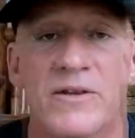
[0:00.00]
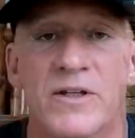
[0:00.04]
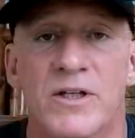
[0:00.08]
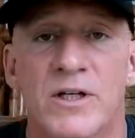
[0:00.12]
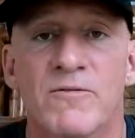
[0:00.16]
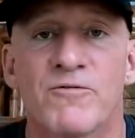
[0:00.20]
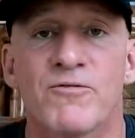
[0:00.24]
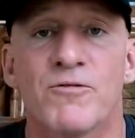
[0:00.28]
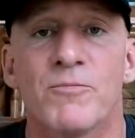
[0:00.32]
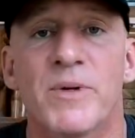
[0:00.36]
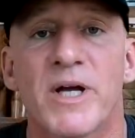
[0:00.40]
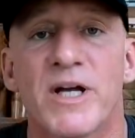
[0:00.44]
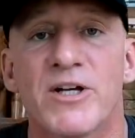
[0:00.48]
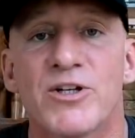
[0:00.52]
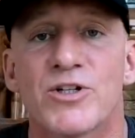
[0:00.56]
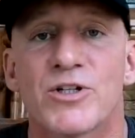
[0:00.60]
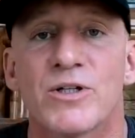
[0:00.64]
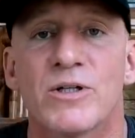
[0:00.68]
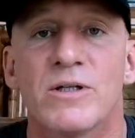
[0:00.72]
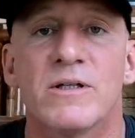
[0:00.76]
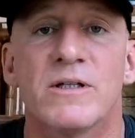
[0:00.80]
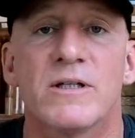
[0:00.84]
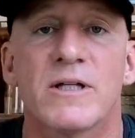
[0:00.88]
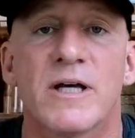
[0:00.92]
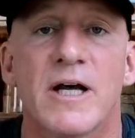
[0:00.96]
The
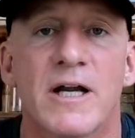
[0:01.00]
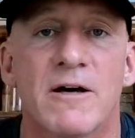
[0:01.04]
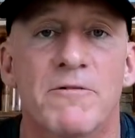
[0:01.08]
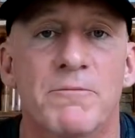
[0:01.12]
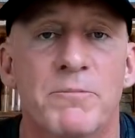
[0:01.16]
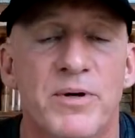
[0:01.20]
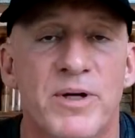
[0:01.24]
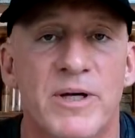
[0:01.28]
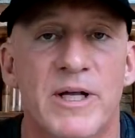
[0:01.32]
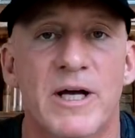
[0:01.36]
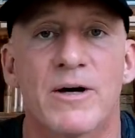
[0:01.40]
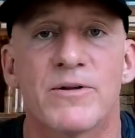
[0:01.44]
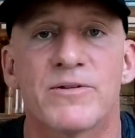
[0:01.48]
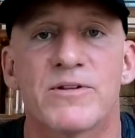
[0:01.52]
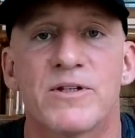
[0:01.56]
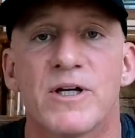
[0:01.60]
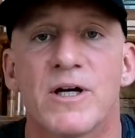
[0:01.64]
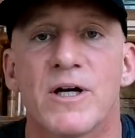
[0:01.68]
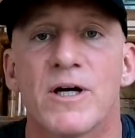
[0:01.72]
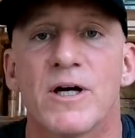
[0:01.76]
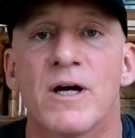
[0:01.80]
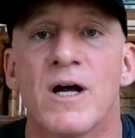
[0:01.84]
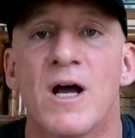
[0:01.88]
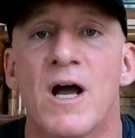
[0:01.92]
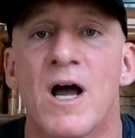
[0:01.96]
information that I've put out
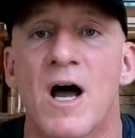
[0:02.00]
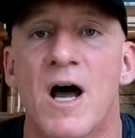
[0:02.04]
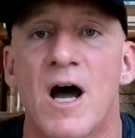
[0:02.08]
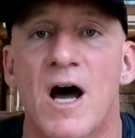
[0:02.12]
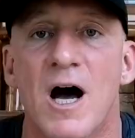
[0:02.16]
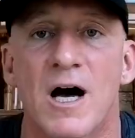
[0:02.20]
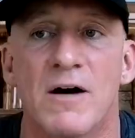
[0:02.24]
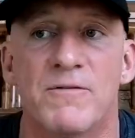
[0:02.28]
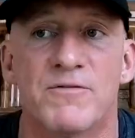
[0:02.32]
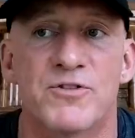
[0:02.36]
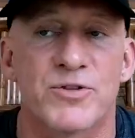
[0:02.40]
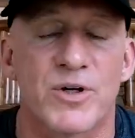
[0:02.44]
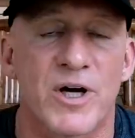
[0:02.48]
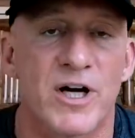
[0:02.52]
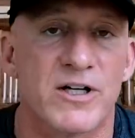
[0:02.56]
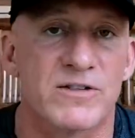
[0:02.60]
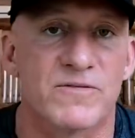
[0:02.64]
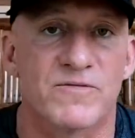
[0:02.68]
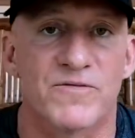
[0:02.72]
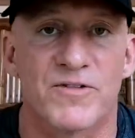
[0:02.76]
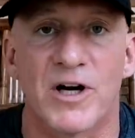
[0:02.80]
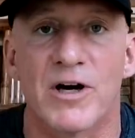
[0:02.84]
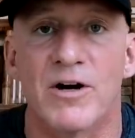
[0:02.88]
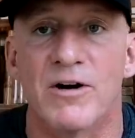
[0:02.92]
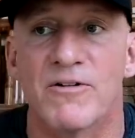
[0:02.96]
there, I've tried to
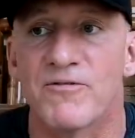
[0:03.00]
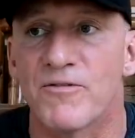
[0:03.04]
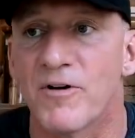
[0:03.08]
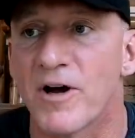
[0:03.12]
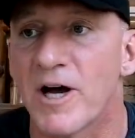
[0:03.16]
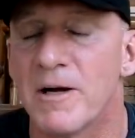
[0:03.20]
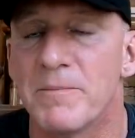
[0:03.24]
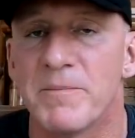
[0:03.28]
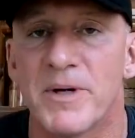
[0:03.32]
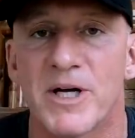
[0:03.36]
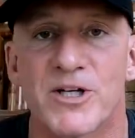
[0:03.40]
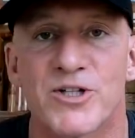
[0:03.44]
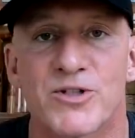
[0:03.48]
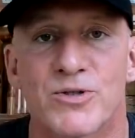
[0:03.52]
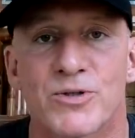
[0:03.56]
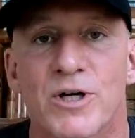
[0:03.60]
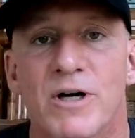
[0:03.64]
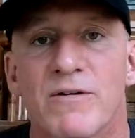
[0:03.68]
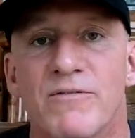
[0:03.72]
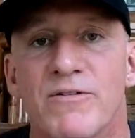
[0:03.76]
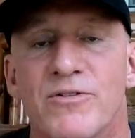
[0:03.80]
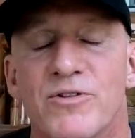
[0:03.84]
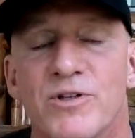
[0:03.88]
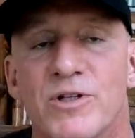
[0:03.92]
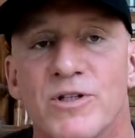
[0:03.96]
verify, make sure
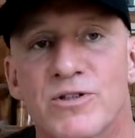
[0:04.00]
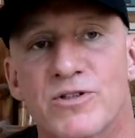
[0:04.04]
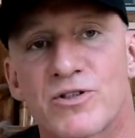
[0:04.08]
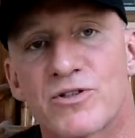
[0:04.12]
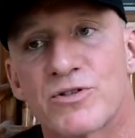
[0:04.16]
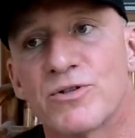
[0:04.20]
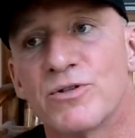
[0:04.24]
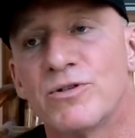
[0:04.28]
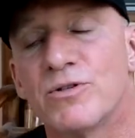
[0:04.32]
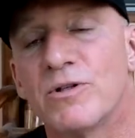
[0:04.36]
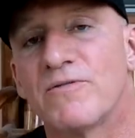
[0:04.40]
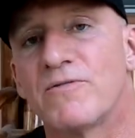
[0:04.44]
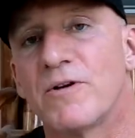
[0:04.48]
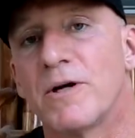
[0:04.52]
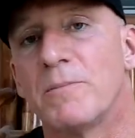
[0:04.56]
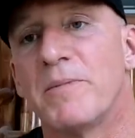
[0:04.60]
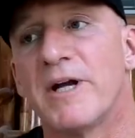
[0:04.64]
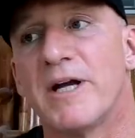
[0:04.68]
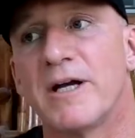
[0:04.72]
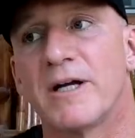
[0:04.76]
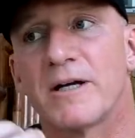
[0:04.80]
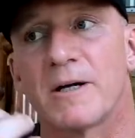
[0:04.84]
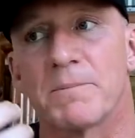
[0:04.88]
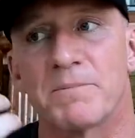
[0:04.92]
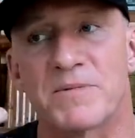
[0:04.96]
everything's true. If I
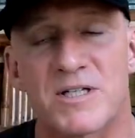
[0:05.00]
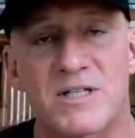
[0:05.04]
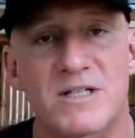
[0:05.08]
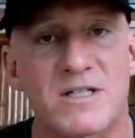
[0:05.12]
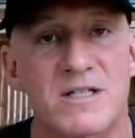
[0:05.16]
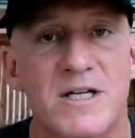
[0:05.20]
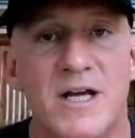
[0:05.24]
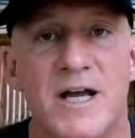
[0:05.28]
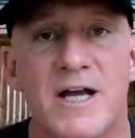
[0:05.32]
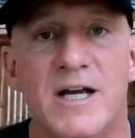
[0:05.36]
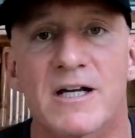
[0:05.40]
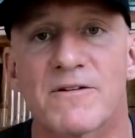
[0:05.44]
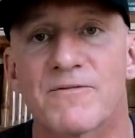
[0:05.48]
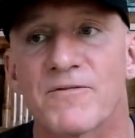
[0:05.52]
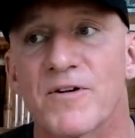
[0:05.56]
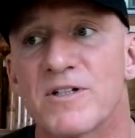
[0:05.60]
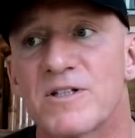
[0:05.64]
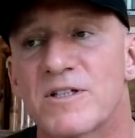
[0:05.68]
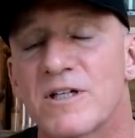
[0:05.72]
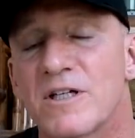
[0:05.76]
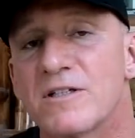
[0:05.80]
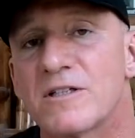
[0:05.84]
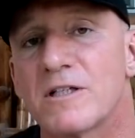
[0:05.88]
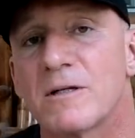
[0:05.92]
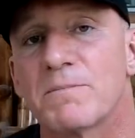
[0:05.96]
make a mistake, if I
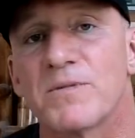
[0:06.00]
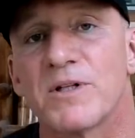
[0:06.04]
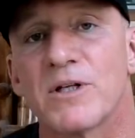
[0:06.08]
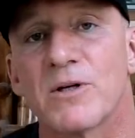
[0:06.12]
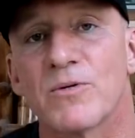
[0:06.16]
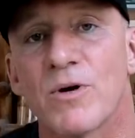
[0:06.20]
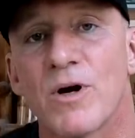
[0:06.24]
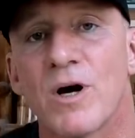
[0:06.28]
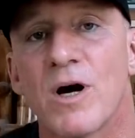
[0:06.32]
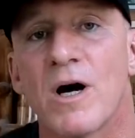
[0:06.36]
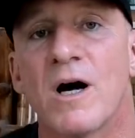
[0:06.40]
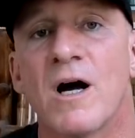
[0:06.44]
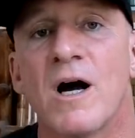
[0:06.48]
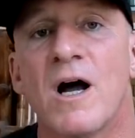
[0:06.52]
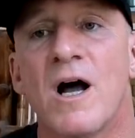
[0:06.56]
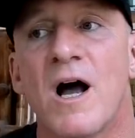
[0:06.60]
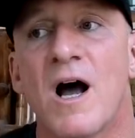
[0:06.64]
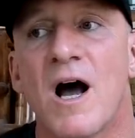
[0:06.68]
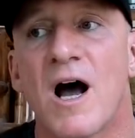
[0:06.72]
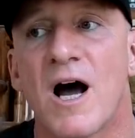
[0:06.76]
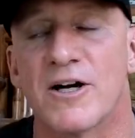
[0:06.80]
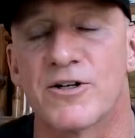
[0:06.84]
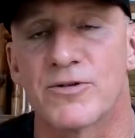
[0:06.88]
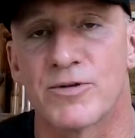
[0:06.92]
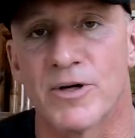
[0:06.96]
say something wrong,
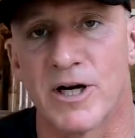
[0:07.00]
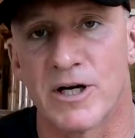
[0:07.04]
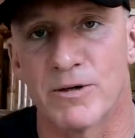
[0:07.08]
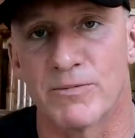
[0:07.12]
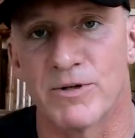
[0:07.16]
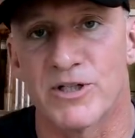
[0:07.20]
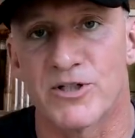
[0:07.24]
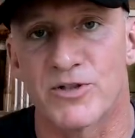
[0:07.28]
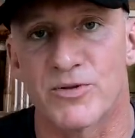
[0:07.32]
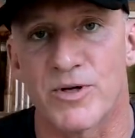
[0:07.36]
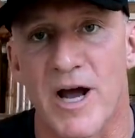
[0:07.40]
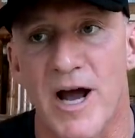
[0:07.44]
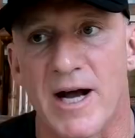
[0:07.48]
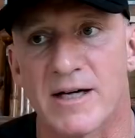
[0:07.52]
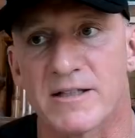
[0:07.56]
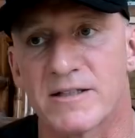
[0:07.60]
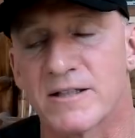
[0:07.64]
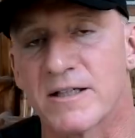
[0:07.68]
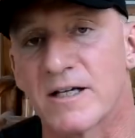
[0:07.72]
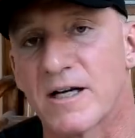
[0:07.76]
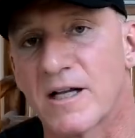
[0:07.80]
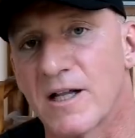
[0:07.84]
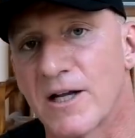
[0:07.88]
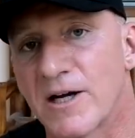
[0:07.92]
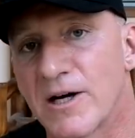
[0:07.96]
I try to retract
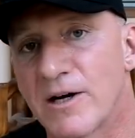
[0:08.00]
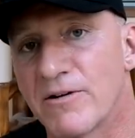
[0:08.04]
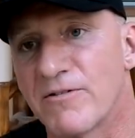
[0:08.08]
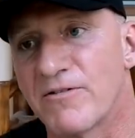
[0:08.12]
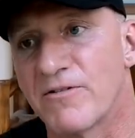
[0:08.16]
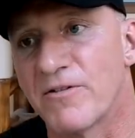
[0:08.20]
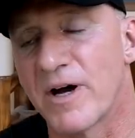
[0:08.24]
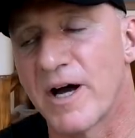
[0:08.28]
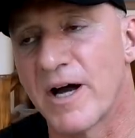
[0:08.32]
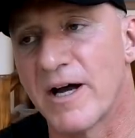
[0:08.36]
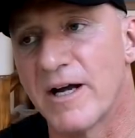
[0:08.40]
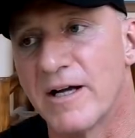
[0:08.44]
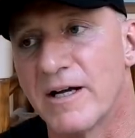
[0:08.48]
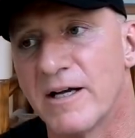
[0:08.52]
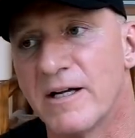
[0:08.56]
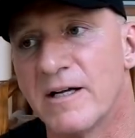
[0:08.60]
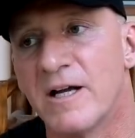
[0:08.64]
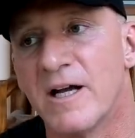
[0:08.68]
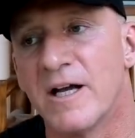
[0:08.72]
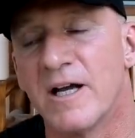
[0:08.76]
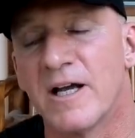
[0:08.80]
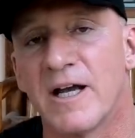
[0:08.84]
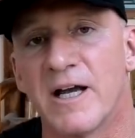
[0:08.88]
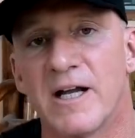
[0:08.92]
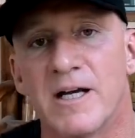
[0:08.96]
it, clarify it,
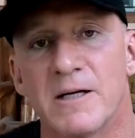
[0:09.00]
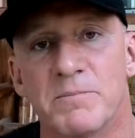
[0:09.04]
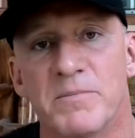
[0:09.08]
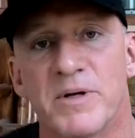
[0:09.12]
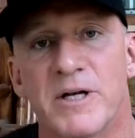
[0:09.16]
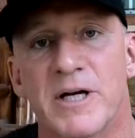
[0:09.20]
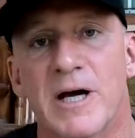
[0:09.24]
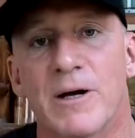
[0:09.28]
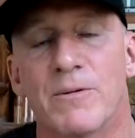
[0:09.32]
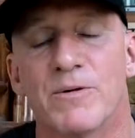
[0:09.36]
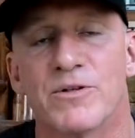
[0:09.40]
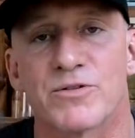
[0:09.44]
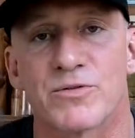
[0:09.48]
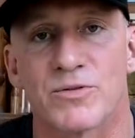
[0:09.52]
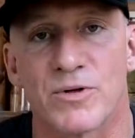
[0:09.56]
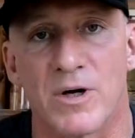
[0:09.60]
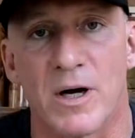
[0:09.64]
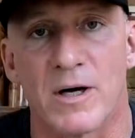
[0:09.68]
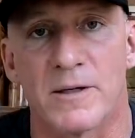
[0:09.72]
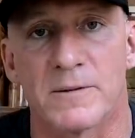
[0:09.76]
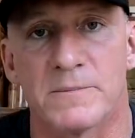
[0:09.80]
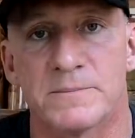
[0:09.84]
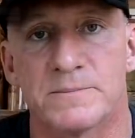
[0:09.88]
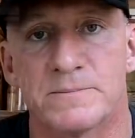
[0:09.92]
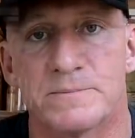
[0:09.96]
and admit I was wrong.